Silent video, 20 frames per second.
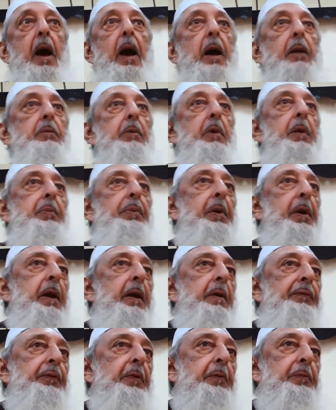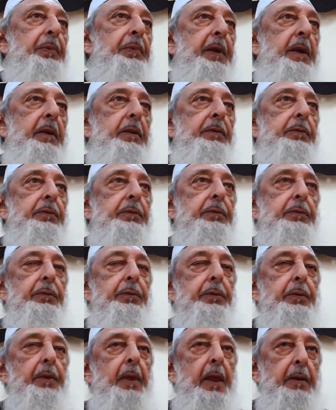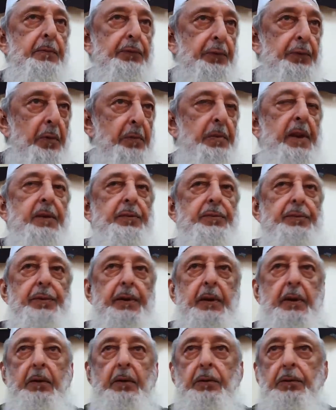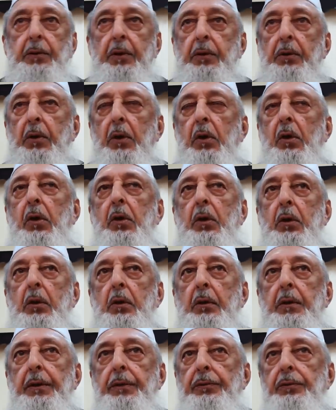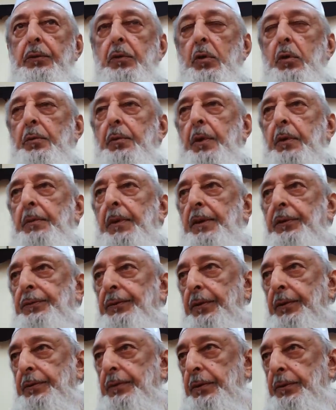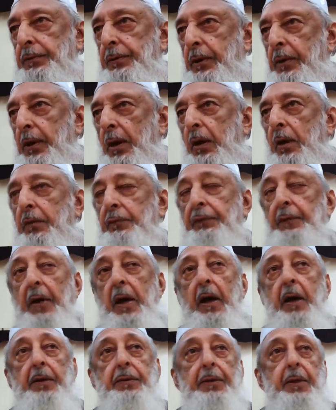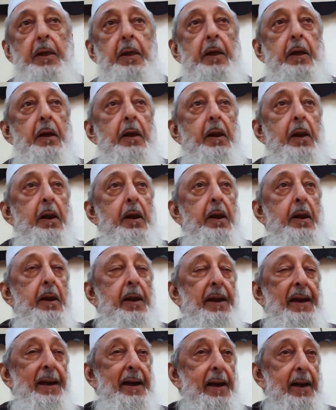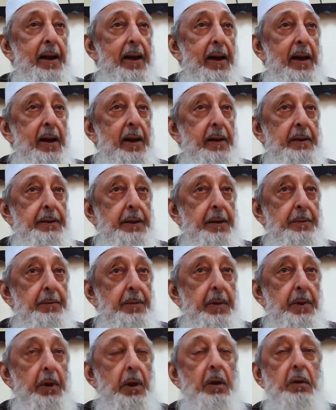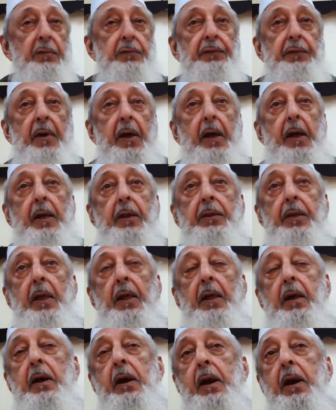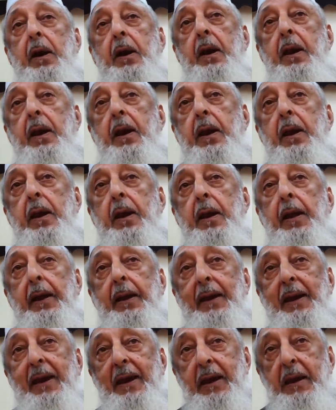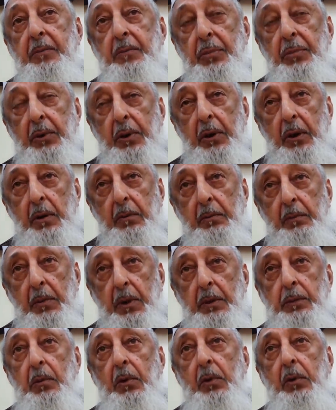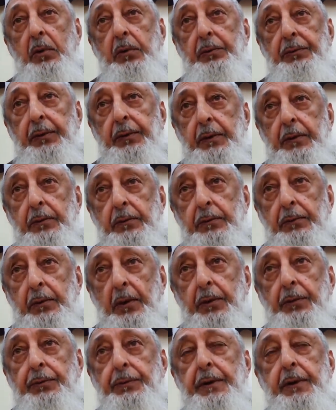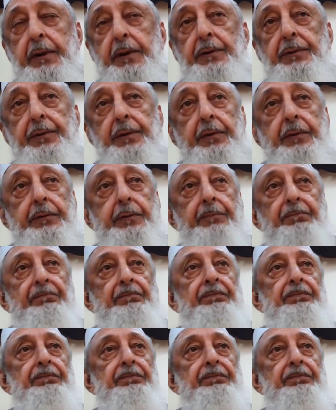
And we pray for peace and for blessings on all His noble messengers, on our Father Adam, and our Father Abraham, on Moses, on Jesus,